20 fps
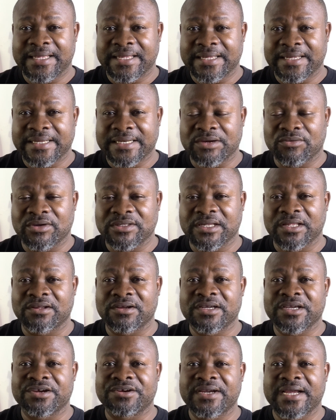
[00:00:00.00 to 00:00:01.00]
in a waterlogged
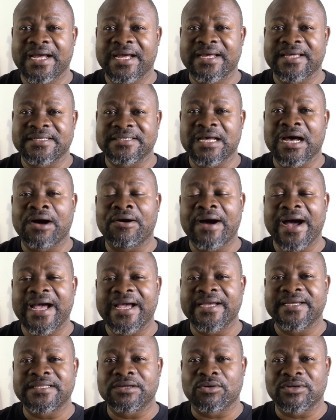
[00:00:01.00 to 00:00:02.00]
area is how
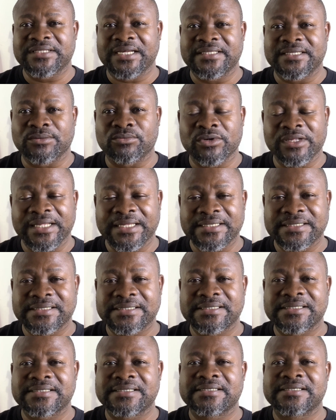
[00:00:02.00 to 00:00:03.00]
high the water table is
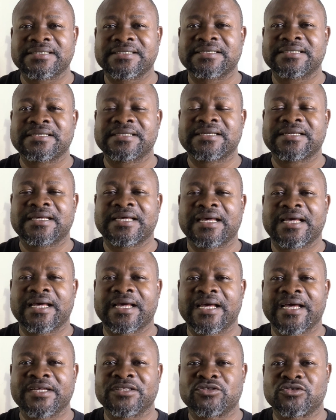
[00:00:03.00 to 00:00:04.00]

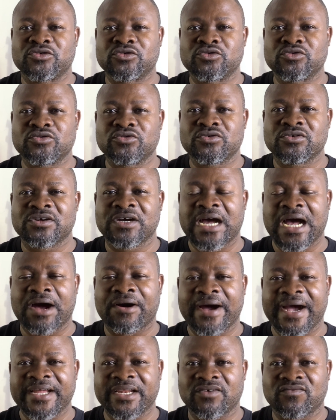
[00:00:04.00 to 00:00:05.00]
and two, how
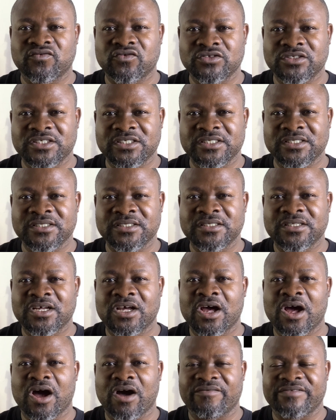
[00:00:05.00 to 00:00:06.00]
high the footing
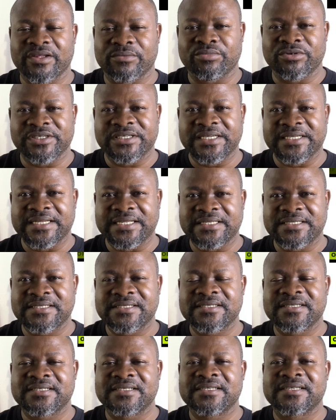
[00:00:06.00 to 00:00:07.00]
of the building is
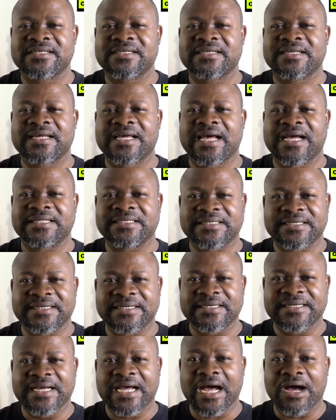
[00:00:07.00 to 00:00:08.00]
and
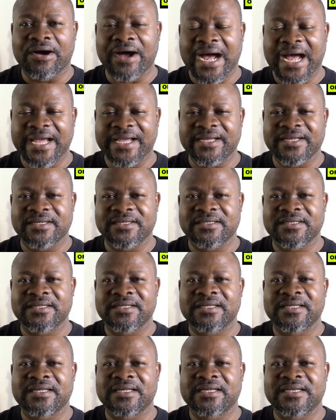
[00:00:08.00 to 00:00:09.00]
today how high
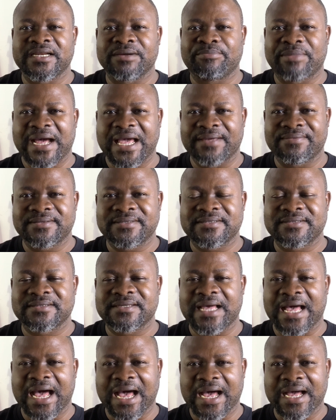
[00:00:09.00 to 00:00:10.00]
the pipes
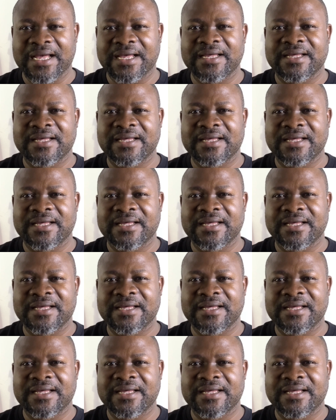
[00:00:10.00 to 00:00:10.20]
are